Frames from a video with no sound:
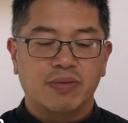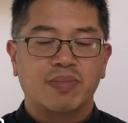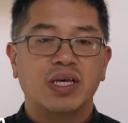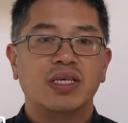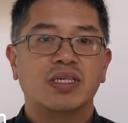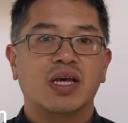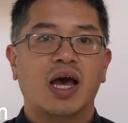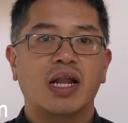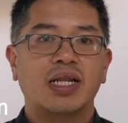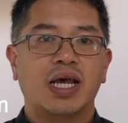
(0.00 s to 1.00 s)
please
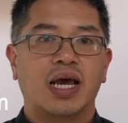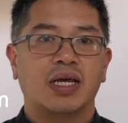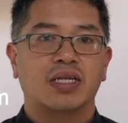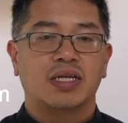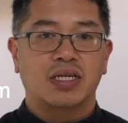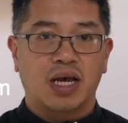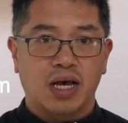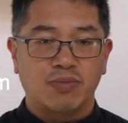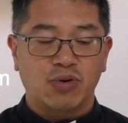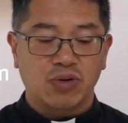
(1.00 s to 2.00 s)
contact
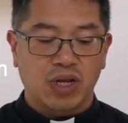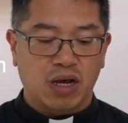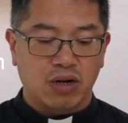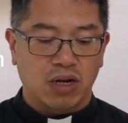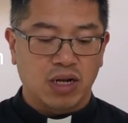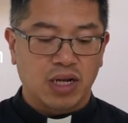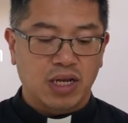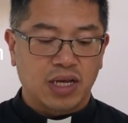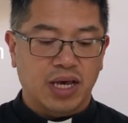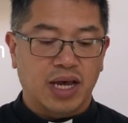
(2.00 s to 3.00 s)
Tom O'Donnell
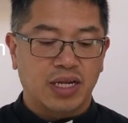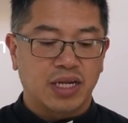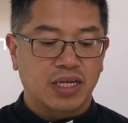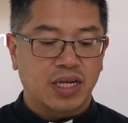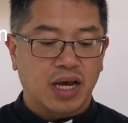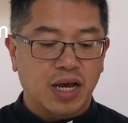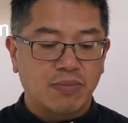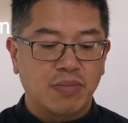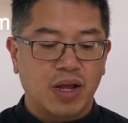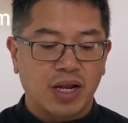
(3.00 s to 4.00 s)
at
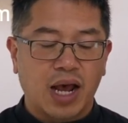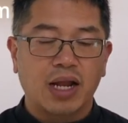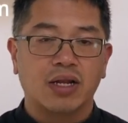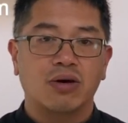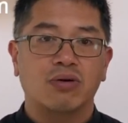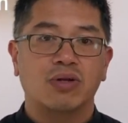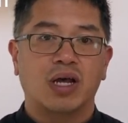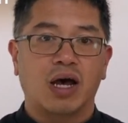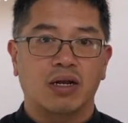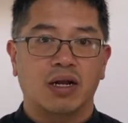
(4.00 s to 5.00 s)

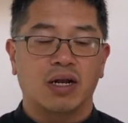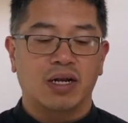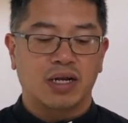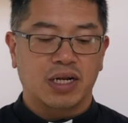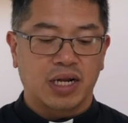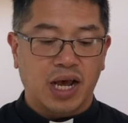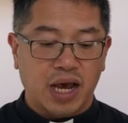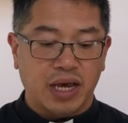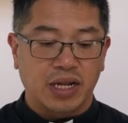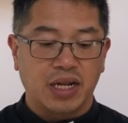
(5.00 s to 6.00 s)

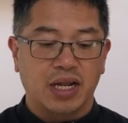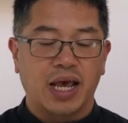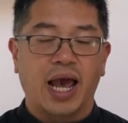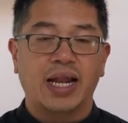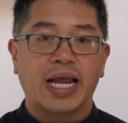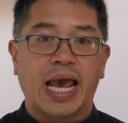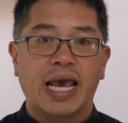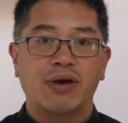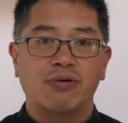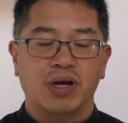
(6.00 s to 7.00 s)
tom.o'donnell9 at
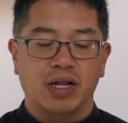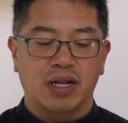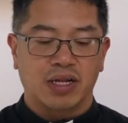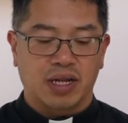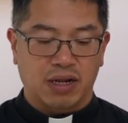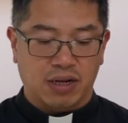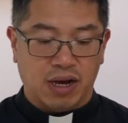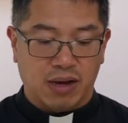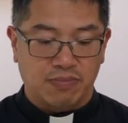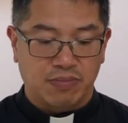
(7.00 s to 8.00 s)

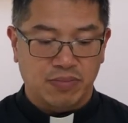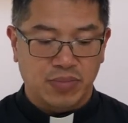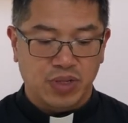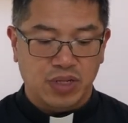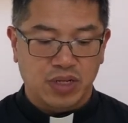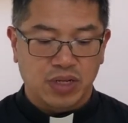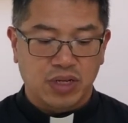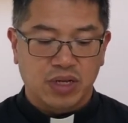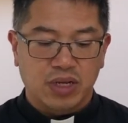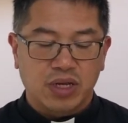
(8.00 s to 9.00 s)
aol.com.
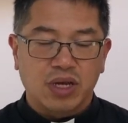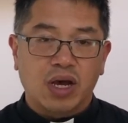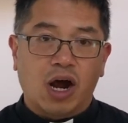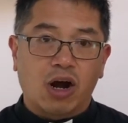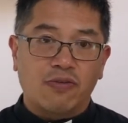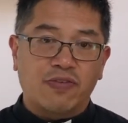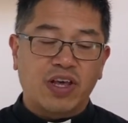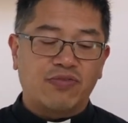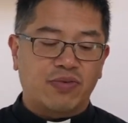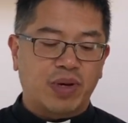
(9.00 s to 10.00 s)
Our
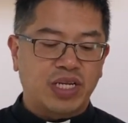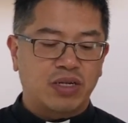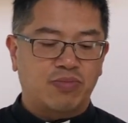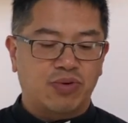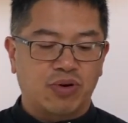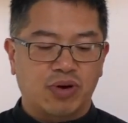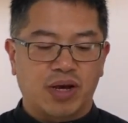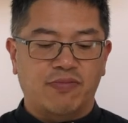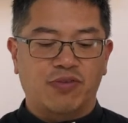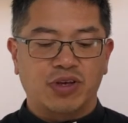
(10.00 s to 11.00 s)
faith formation
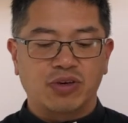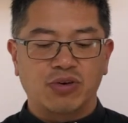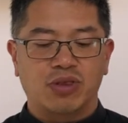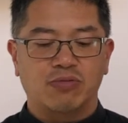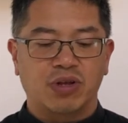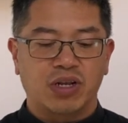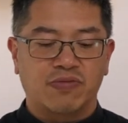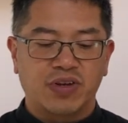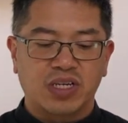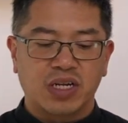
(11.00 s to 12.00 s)
program for youth will
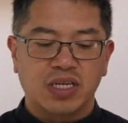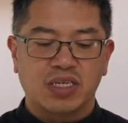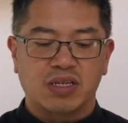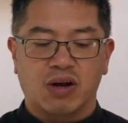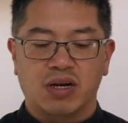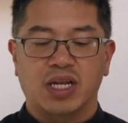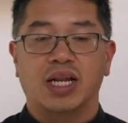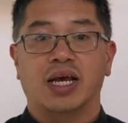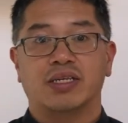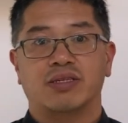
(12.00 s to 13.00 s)
officially start
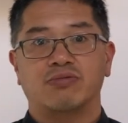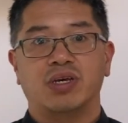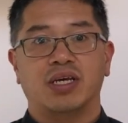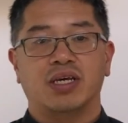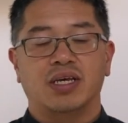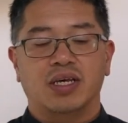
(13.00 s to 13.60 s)
next week.